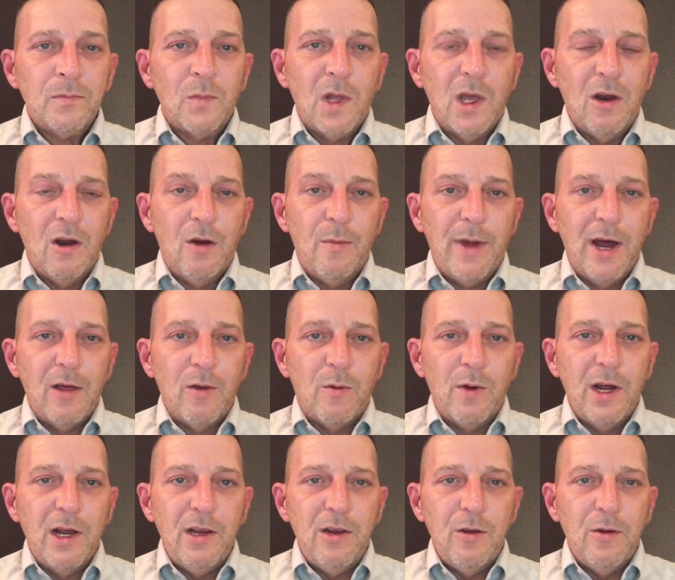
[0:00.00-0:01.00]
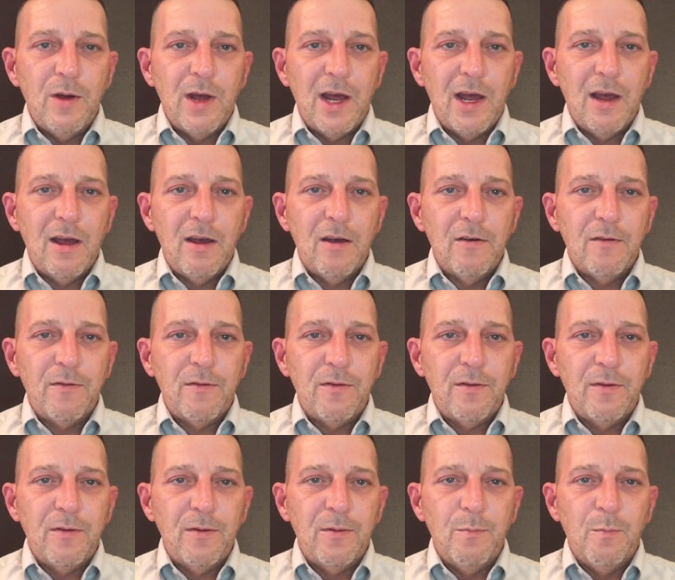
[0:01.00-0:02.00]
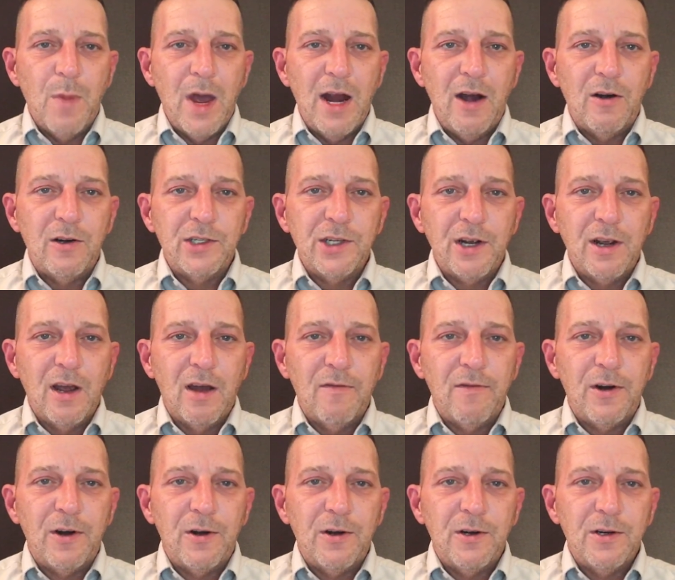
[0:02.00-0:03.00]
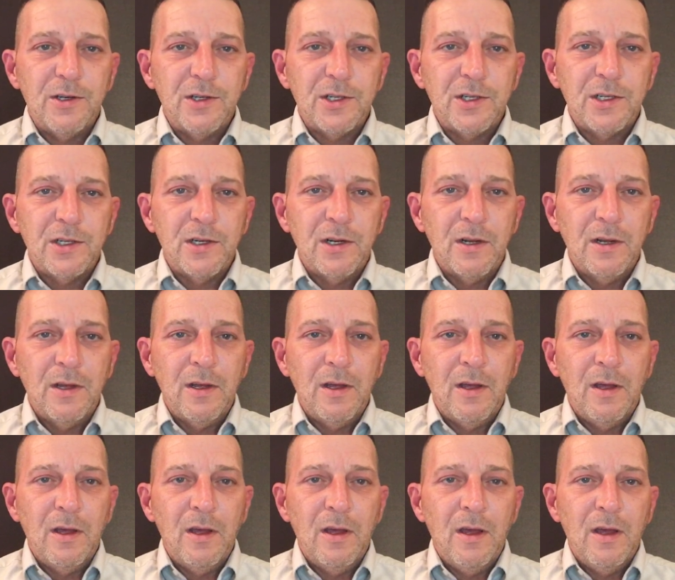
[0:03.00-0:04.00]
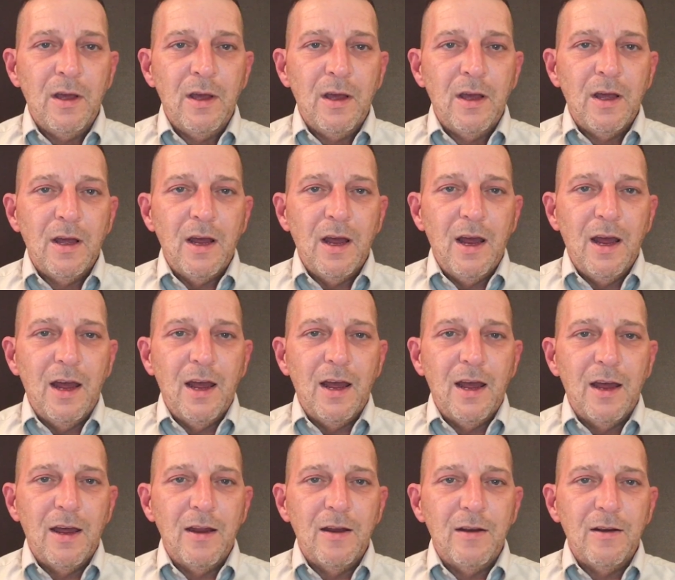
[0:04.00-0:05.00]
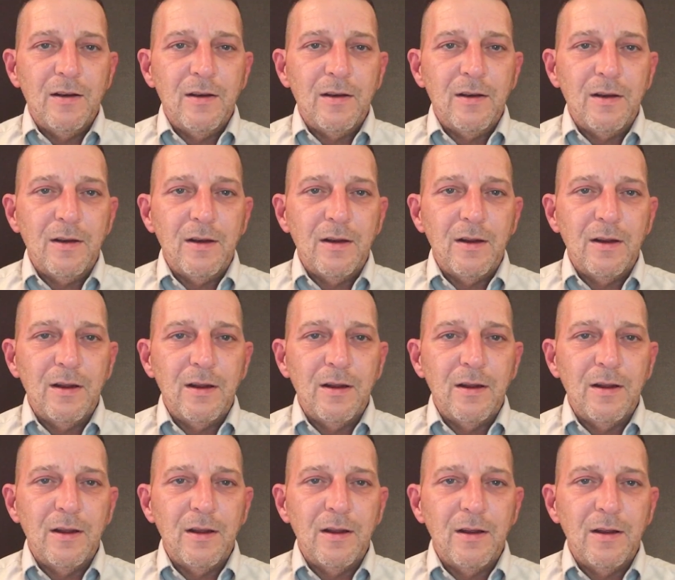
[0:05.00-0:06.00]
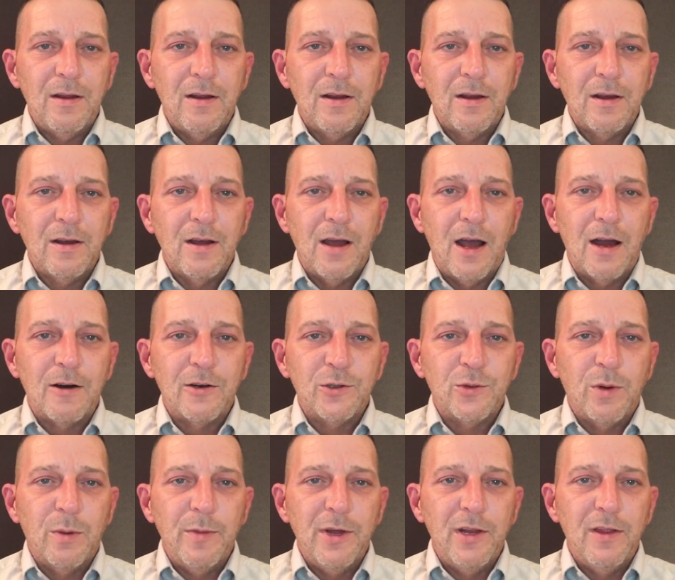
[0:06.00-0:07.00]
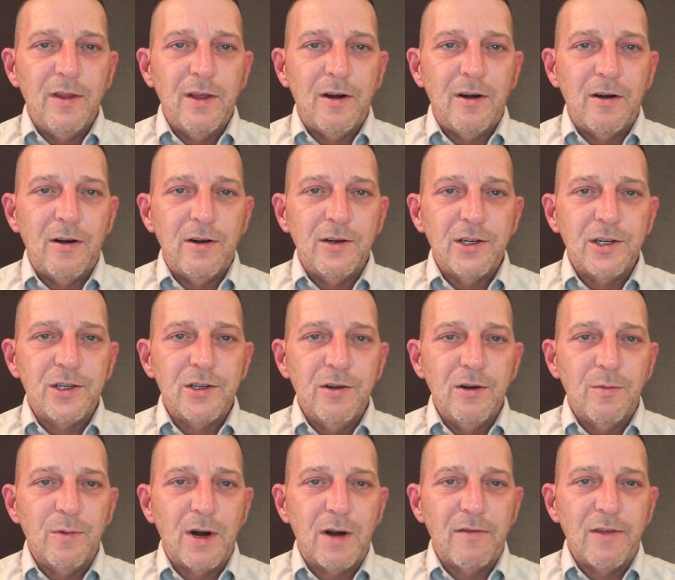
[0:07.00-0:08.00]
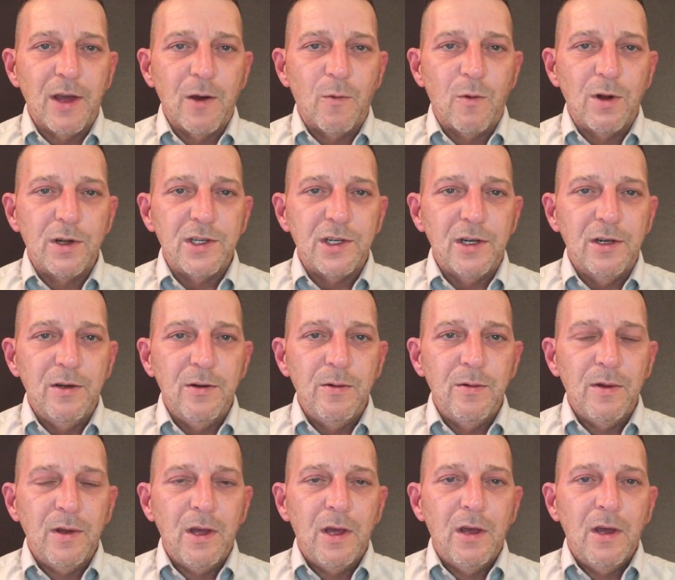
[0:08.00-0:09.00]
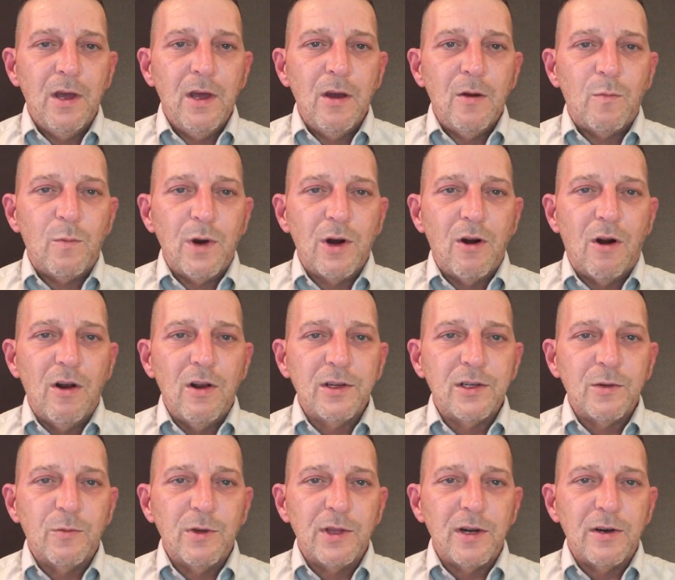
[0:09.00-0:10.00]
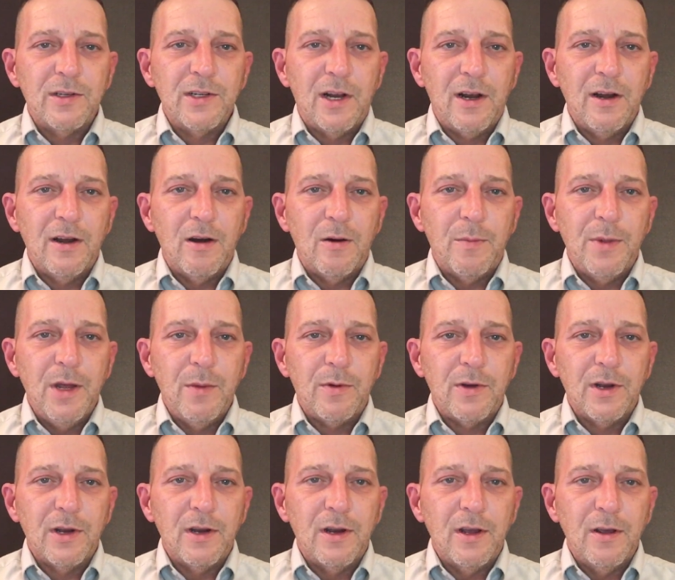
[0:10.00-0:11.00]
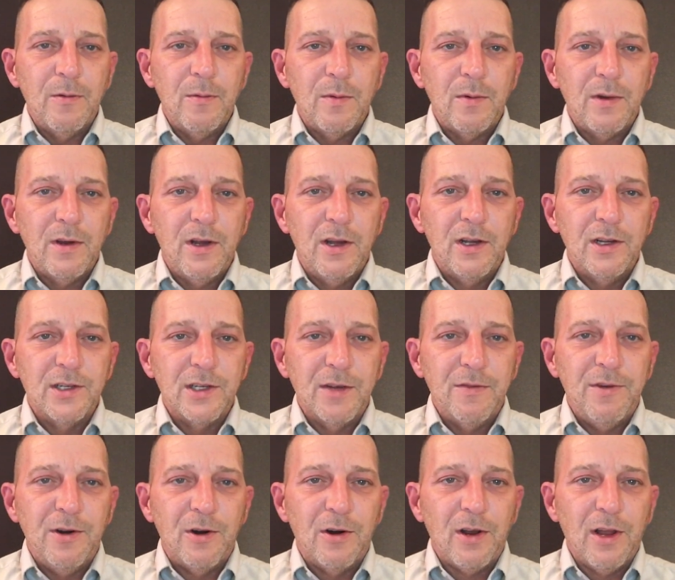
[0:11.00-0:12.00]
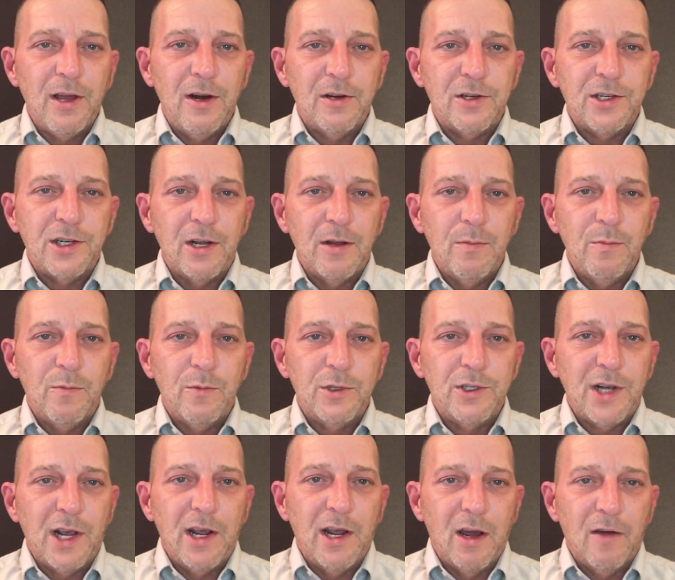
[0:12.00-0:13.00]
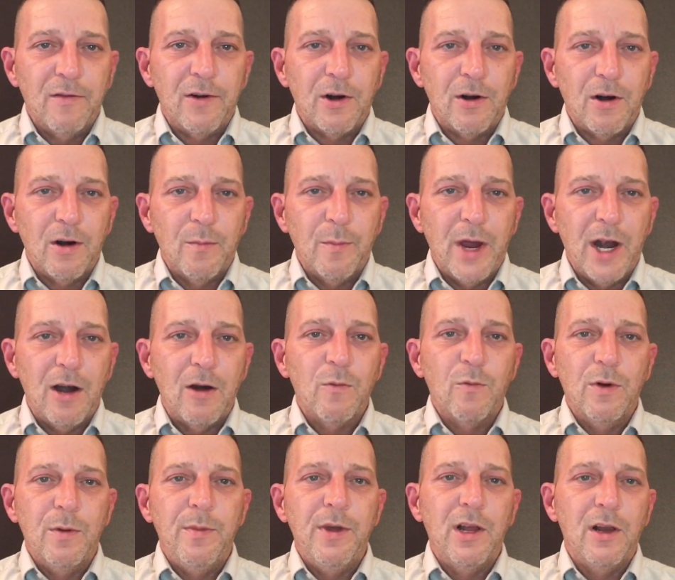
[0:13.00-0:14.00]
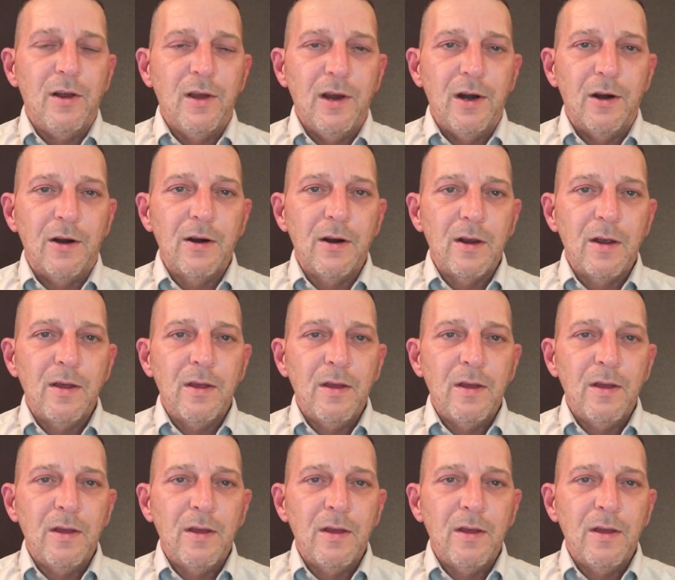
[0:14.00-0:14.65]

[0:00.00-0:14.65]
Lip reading: And oh, by the way, you have mayors and governors and congresswomen that are just doing whatever they want to, regardless of what they're telling their people to do. Because if you're in leadership, which a governor or a mayor would be a leader,